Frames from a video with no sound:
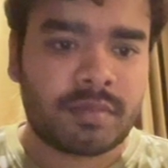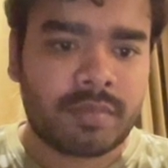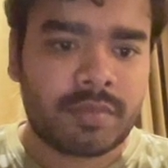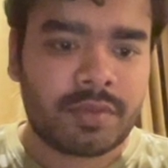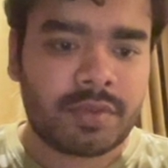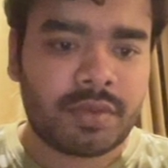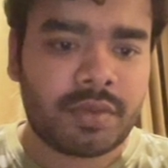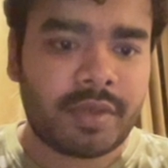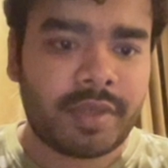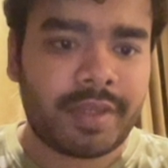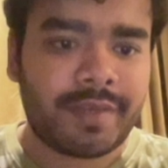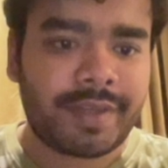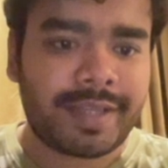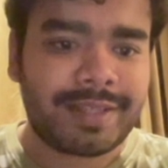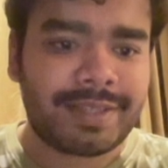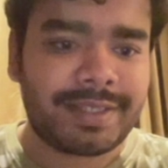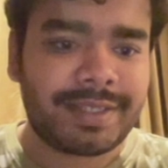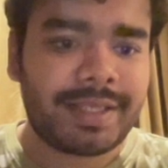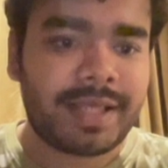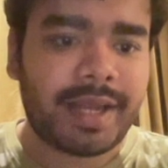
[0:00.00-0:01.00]
So here we can
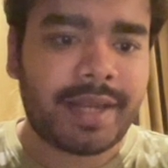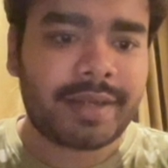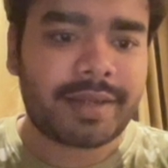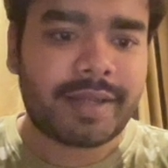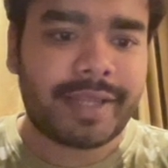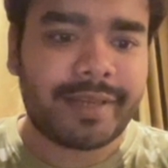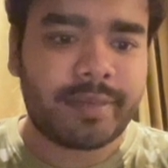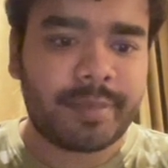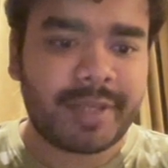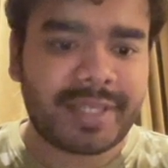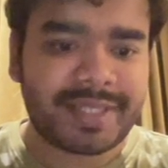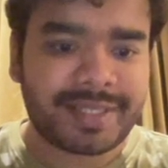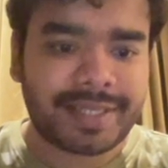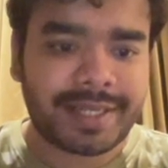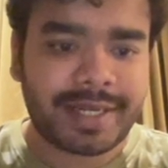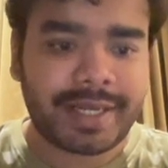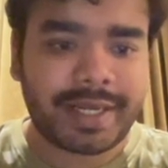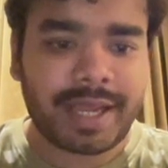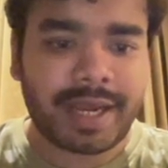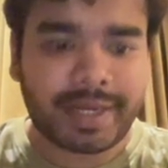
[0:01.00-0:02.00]
see that npx
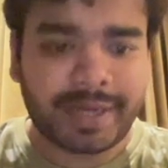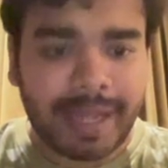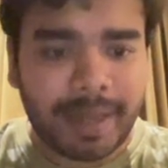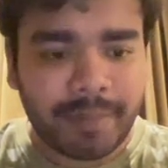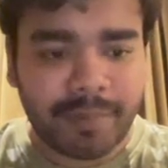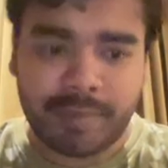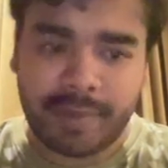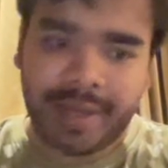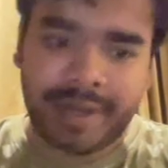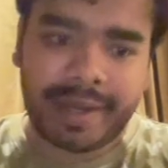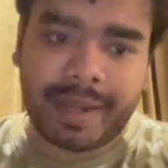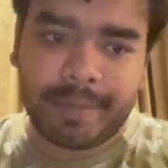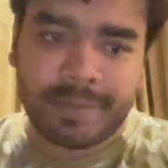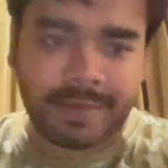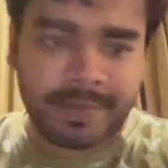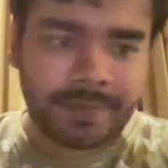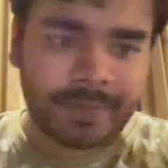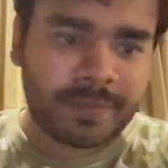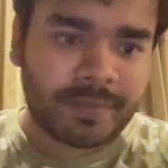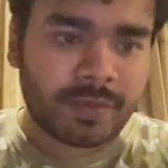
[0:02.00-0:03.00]
create React app, my app.
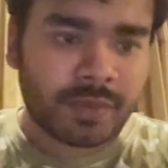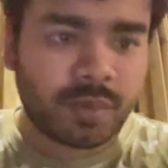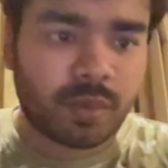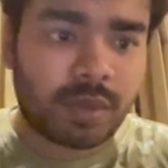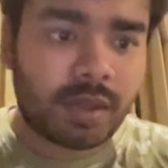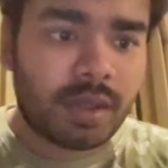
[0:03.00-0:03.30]
Cool.